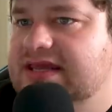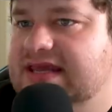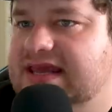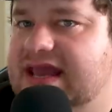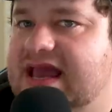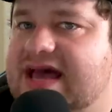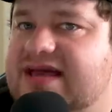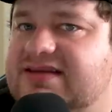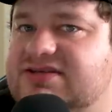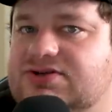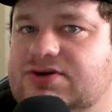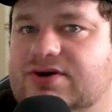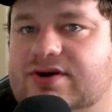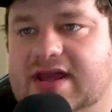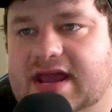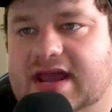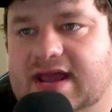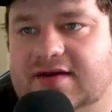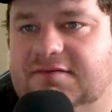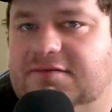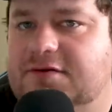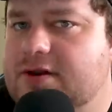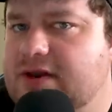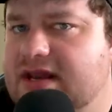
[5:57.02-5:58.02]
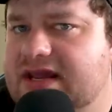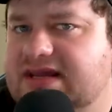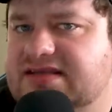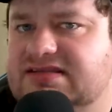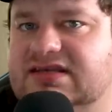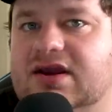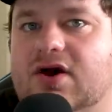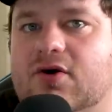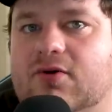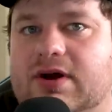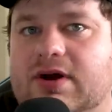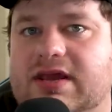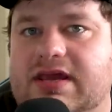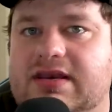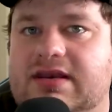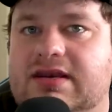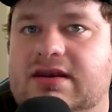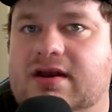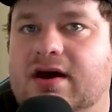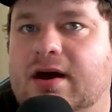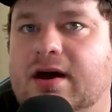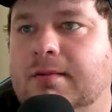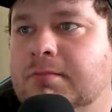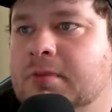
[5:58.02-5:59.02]
yesterday, a few days ago, I
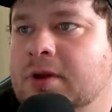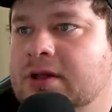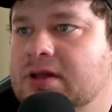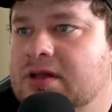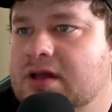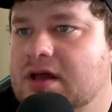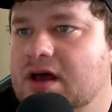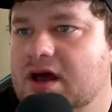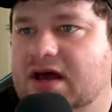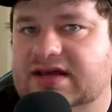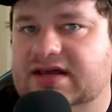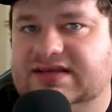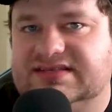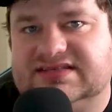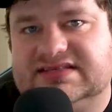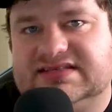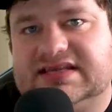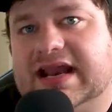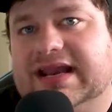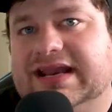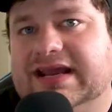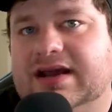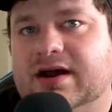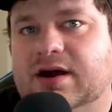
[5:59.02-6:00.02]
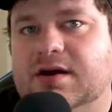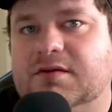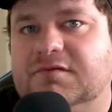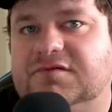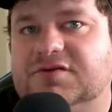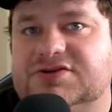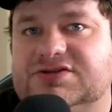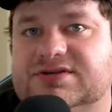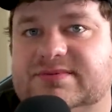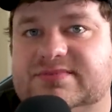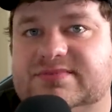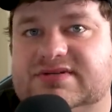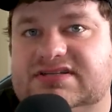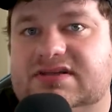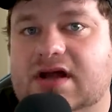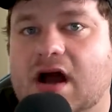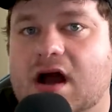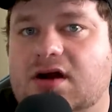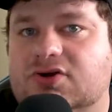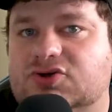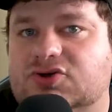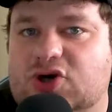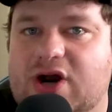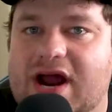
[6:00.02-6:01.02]
ended up signing up for some
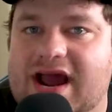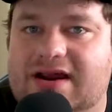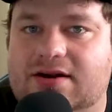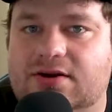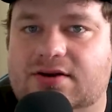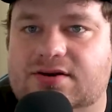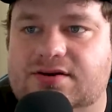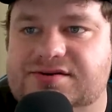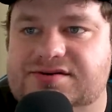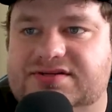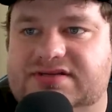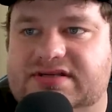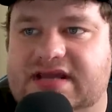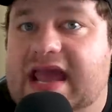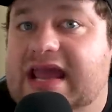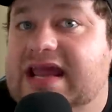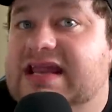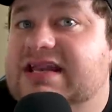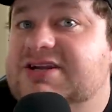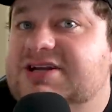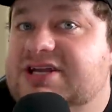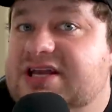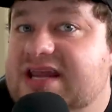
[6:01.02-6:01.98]
stock trackers, and